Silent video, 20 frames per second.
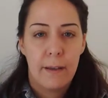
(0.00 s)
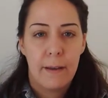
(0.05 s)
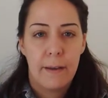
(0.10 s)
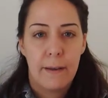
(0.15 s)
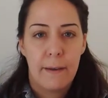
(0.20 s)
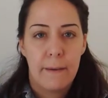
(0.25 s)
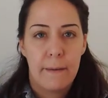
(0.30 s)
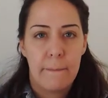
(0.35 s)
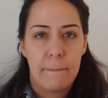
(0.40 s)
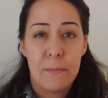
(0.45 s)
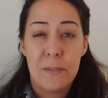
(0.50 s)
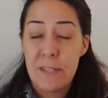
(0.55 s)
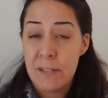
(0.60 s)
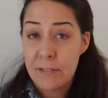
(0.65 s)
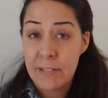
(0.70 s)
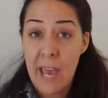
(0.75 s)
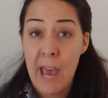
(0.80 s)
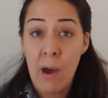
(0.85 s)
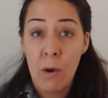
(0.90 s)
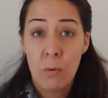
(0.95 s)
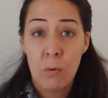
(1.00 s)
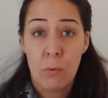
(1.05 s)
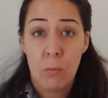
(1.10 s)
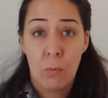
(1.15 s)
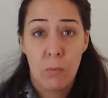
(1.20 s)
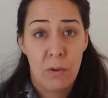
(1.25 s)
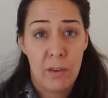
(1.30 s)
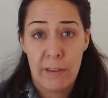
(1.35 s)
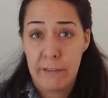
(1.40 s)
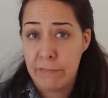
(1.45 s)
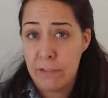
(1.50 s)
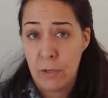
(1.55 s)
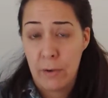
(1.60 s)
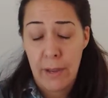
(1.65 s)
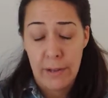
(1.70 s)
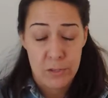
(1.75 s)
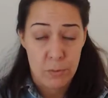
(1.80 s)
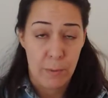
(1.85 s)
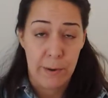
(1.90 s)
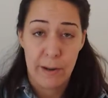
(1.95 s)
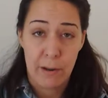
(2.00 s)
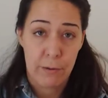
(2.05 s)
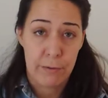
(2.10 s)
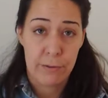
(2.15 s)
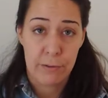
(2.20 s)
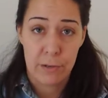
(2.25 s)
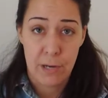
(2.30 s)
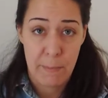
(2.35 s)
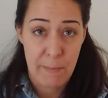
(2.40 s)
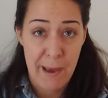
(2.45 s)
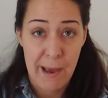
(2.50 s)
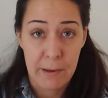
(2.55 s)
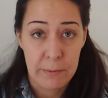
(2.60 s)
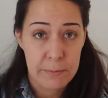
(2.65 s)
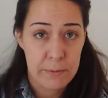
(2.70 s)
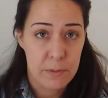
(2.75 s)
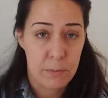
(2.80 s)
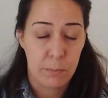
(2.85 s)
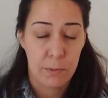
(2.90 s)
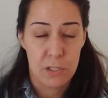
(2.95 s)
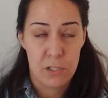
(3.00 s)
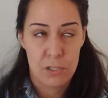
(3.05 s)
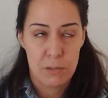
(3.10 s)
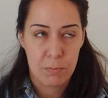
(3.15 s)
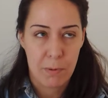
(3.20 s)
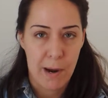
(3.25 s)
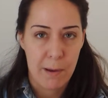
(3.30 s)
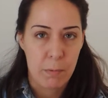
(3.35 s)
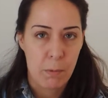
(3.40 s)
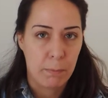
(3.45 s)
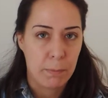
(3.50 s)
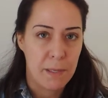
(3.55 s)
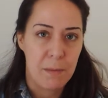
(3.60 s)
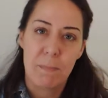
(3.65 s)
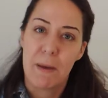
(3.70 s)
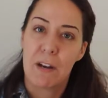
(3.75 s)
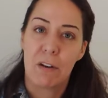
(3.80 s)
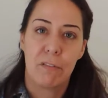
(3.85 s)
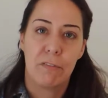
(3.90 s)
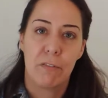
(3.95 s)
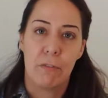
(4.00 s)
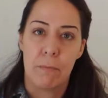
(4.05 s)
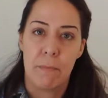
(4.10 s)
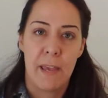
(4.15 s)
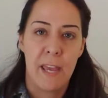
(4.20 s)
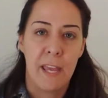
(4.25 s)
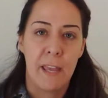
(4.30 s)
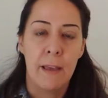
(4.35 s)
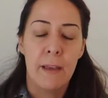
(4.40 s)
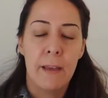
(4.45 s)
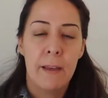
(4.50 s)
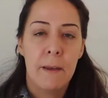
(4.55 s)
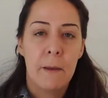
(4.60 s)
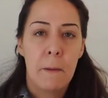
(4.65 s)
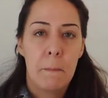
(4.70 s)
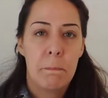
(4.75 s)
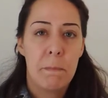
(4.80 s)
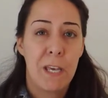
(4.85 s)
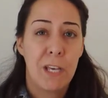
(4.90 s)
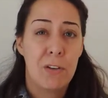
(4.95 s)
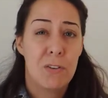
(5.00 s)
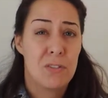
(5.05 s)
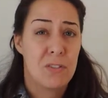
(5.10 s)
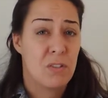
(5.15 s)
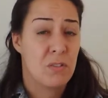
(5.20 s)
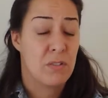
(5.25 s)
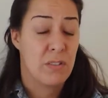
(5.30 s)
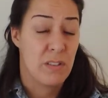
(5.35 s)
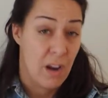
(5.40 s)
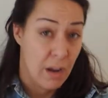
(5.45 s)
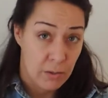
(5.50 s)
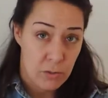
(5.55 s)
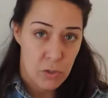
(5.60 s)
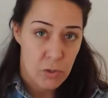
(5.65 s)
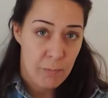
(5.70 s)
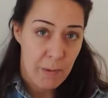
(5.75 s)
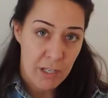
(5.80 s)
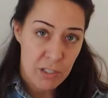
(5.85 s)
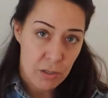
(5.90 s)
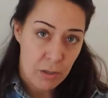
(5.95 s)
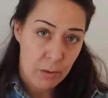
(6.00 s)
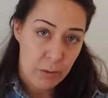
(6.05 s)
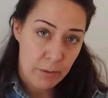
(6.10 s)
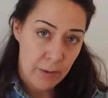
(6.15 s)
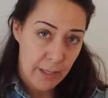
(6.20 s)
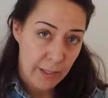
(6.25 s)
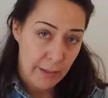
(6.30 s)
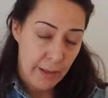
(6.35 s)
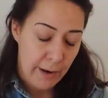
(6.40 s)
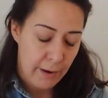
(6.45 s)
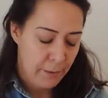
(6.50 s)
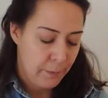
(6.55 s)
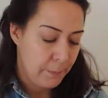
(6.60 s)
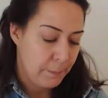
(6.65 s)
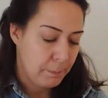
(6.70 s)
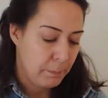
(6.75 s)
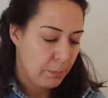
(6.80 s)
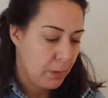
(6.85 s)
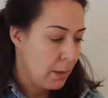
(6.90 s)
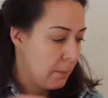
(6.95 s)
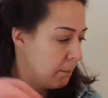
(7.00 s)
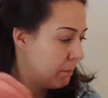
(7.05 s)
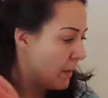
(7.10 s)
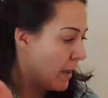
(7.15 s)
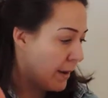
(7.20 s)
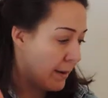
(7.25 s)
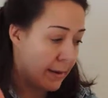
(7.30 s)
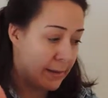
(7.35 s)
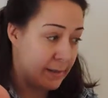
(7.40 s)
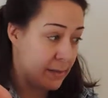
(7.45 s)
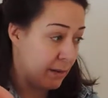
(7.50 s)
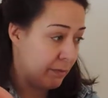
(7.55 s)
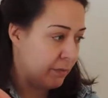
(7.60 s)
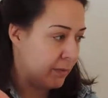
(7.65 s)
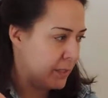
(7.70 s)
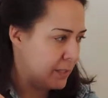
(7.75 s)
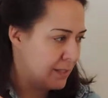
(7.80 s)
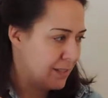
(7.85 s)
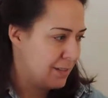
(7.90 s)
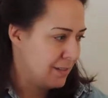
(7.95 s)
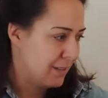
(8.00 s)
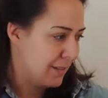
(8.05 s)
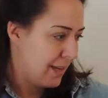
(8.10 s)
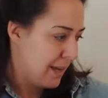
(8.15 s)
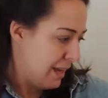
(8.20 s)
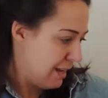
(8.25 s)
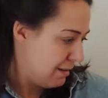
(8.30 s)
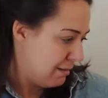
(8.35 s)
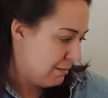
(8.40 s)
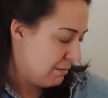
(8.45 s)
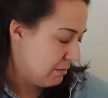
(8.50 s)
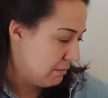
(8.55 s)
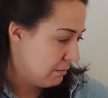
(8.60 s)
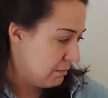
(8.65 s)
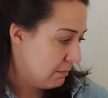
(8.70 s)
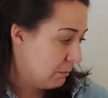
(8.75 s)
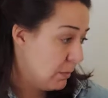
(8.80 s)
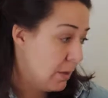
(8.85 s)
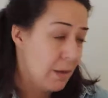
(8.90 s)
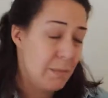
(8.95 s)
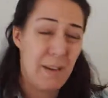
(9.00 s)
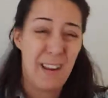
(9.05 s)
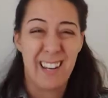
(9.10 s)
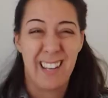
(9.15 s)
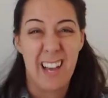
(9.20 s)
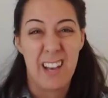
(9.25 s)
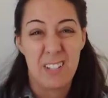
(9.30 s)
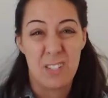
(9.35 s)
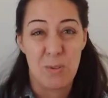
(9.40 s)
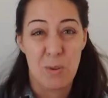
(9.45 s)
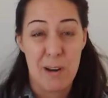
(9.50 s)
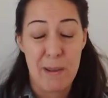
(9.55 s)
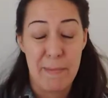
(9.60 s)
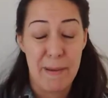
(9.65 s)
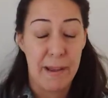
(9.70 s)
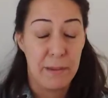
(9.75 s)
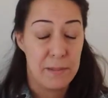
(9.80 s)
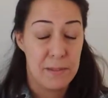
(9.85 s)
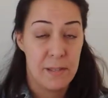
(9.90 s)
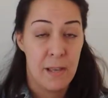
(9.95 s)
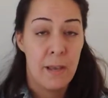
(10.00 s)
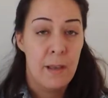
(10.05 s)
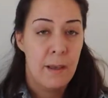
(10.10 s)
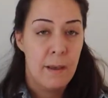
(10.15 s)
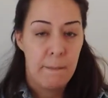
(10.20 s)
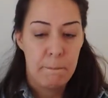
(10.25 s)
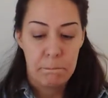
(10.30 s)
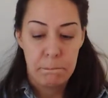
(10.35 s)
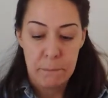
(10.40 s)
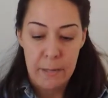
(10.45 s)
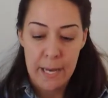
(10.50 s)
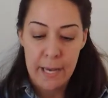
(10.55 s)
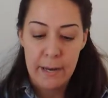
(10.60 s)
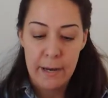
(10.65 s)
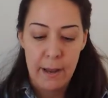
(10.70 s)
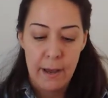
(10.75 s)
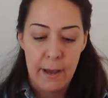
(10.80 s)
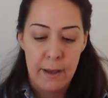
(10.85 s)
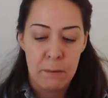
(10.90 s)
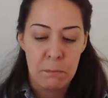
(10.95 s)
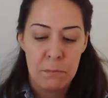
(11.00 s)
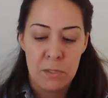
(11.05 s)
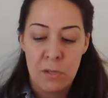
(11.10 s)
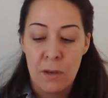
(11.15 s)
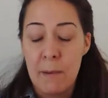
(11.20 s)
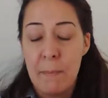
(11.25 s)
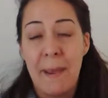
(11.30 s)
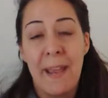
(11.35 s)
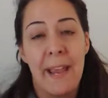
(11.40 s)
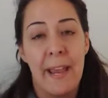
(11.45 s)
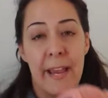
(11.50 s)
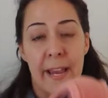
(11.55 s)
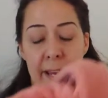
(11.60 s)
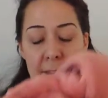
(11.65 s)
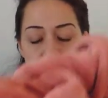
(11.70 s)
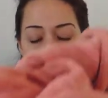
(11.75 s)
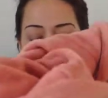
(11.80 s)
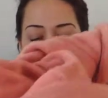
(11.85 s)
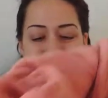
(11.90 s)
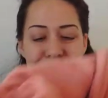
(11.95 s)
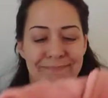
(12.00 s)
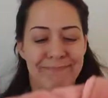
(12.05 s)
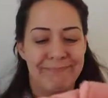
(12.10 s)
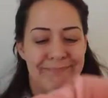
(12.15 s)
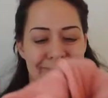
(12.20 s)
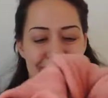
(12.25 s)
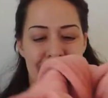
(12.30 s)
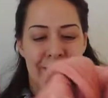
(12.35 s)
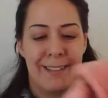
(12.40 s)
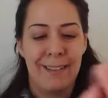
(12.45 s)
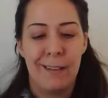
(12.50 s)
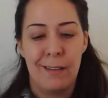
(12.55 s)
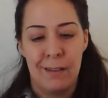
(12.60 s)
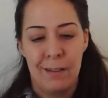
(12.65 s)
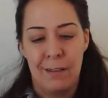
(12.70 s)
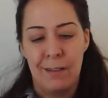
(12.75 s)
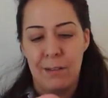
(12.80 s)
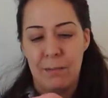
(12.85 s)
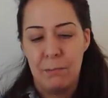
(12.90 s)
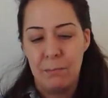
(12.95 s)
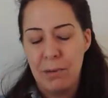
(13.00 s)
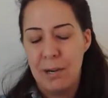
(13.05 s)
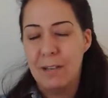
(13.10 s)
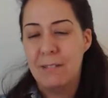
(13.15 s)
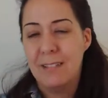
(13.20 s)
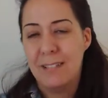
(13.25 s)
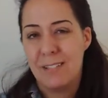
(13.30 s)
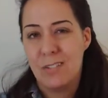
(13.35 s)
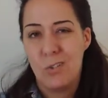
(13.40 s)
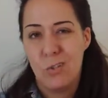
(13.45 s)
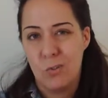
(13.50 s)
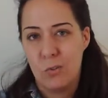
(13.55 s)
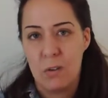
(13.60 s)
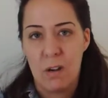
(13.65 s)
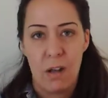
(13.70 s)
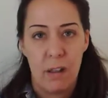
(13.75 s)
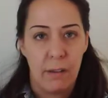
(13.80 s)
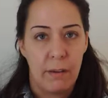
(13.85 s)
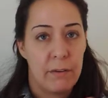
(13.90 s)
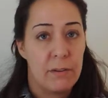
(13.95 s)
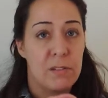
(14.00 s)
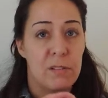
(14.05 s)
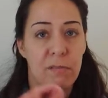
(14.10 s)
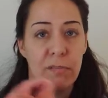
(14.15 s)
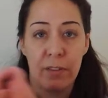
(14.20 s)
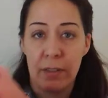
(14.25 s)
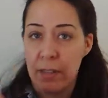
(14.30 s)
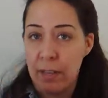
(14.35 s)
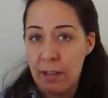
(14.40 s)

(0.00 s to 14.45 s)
um, discount if you get twenty or thirty pounds, which is probably better for me because there's not too much clothing there. And I definitely didn't get, well, I might have gotten twenty pounds. But, um, so I paid probably two dollars for